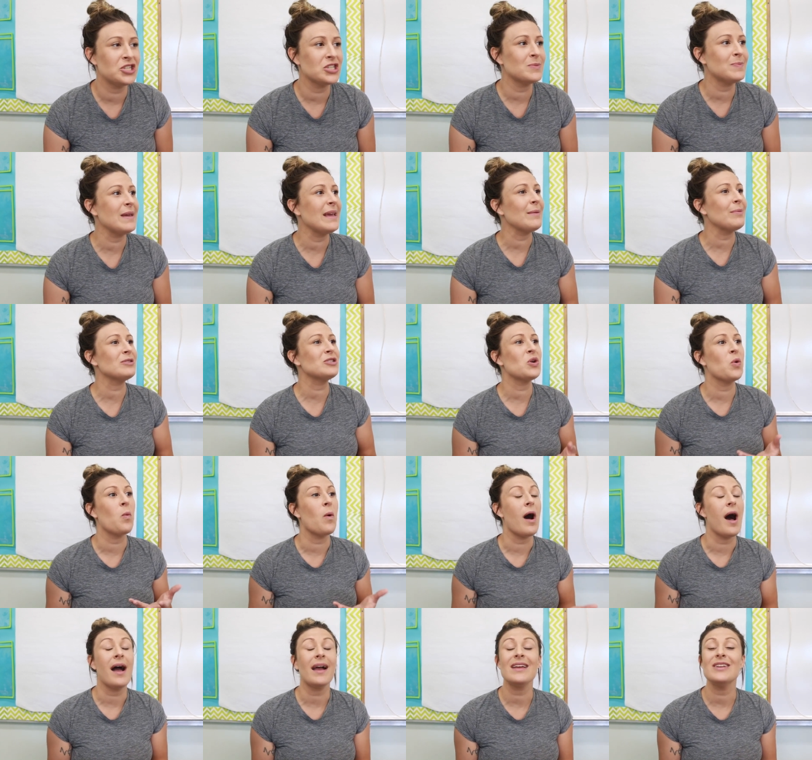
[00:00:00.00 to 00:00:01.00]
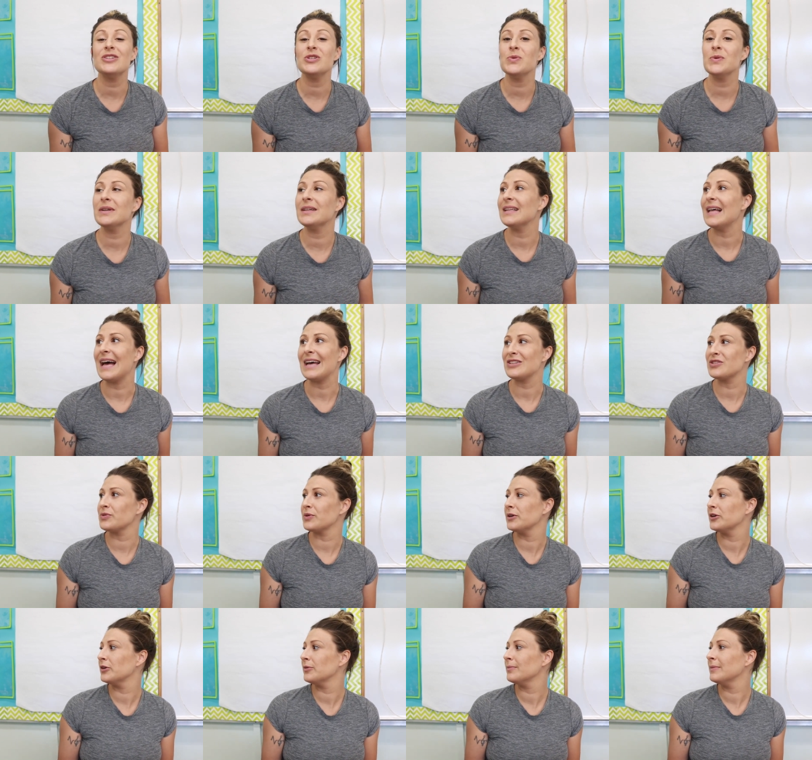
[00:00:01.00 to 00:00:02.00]
just be able to walk into a
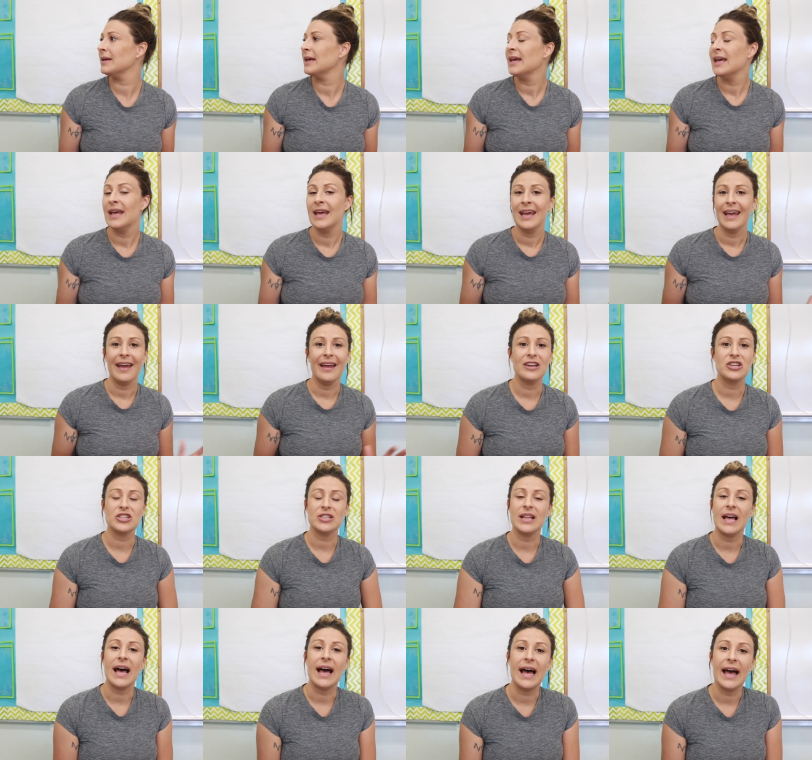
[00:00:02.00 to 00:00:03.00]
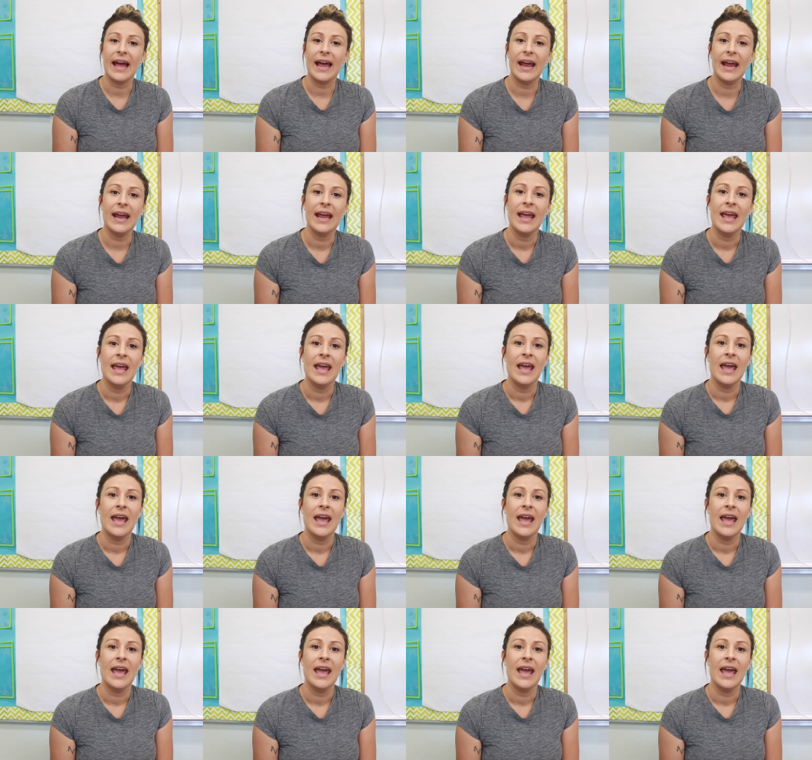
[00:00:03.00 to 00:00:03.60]
classroom in July